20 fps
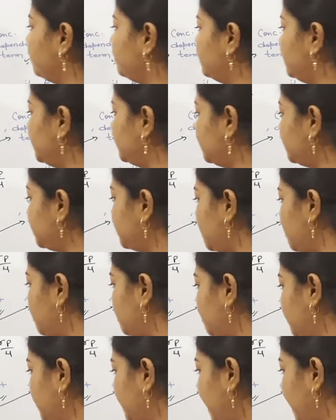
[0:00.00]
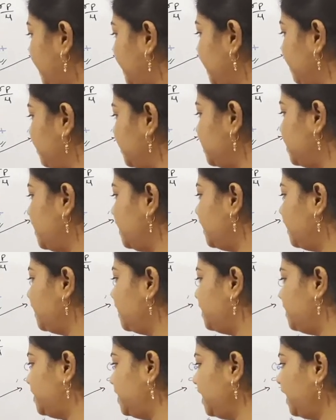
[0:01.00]
this term activation
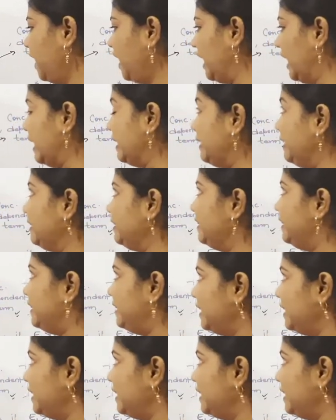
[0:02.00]
energy in